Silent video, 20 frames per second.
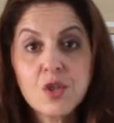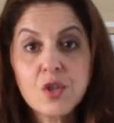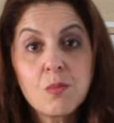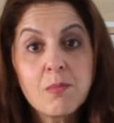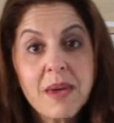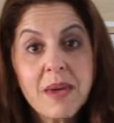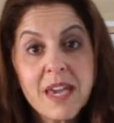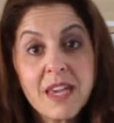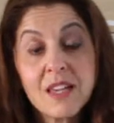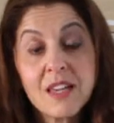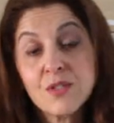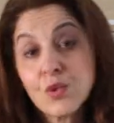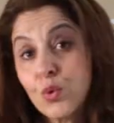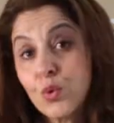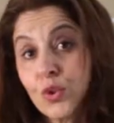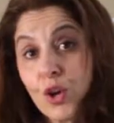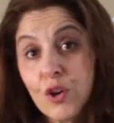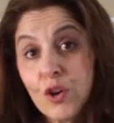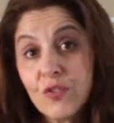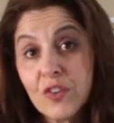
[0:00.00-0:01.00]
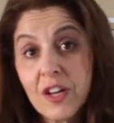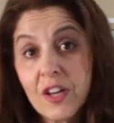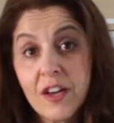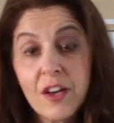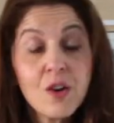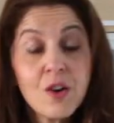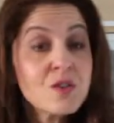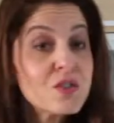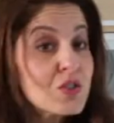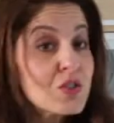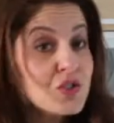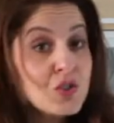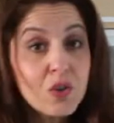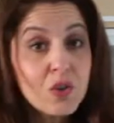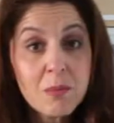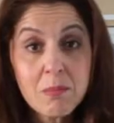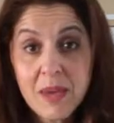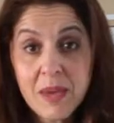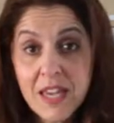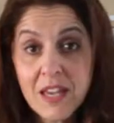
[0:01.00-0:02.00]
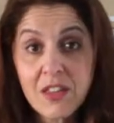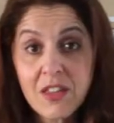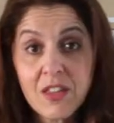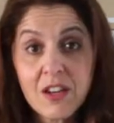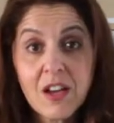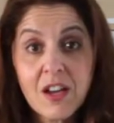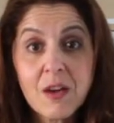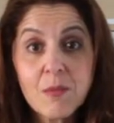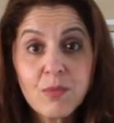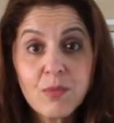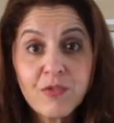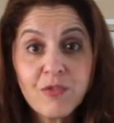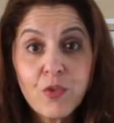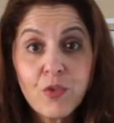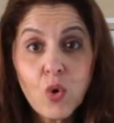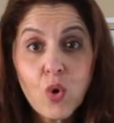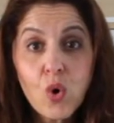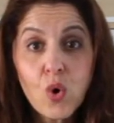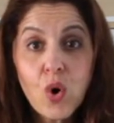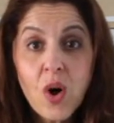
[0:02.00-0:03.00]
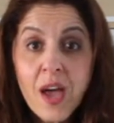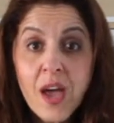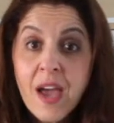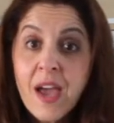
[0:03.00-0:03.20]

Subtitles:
You make it's called overnight oats because you can make it the night before.